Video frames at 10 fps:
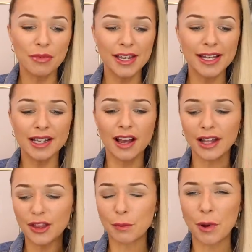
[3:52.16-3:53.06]
These are
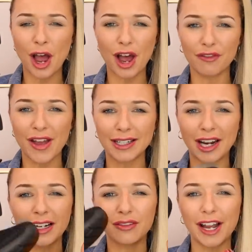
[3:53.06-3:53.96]
like the perfect
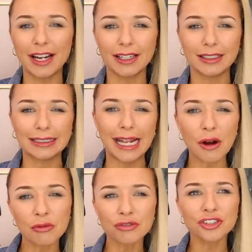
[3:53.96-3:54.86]
kind of like
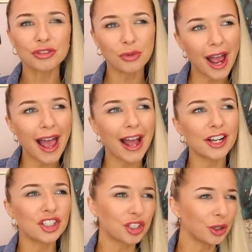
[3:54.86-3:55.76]

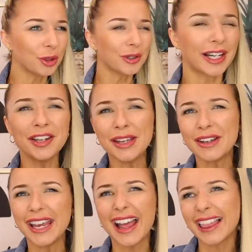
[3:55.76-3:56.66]
loungewear shoe. Can you
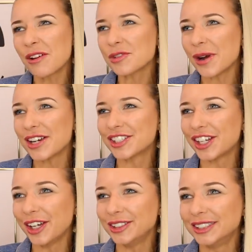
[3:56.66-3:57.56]
even get a loungewear
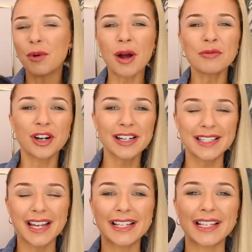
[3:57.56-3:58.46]
shoe? But what I'm trying
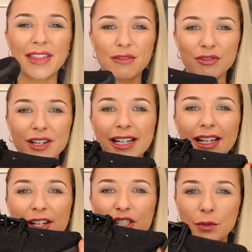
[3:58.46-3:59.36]
to say is that they're really
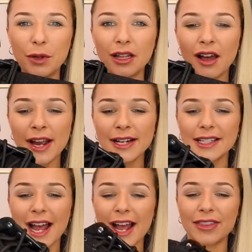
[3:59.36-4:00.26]
like super
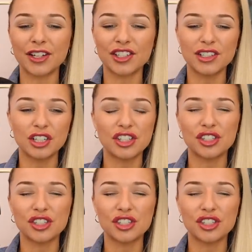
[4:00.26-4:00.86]
light and they just look